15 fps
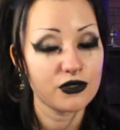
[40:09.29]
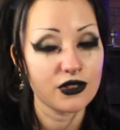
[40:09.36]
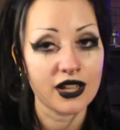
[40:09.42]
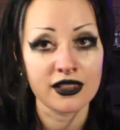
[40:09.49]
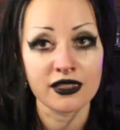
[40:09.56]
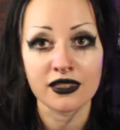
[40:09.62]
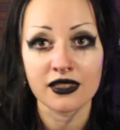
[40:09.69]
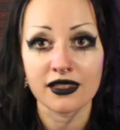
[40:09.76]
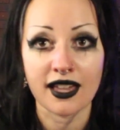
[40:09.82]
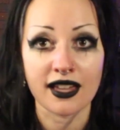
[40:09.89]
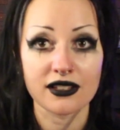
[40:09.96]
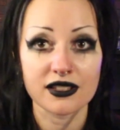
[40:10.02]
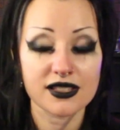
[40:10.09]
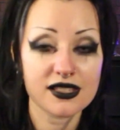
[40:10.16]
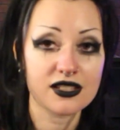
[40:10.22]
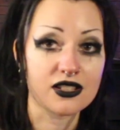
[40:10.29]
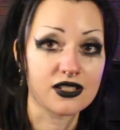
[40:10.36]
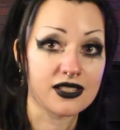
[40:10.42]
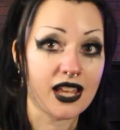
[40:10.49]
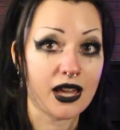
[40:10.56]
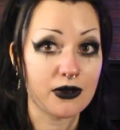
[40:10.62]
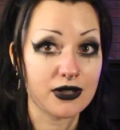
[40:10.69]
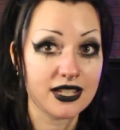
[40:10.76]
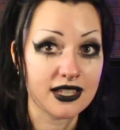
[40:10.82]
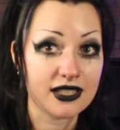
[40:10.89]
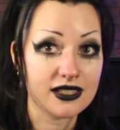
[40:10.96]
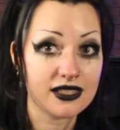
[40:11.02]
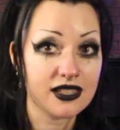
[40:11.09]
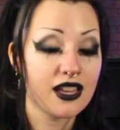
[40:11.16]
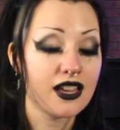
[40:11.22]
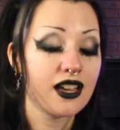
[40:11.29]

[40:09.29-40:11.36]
and that's just how it is.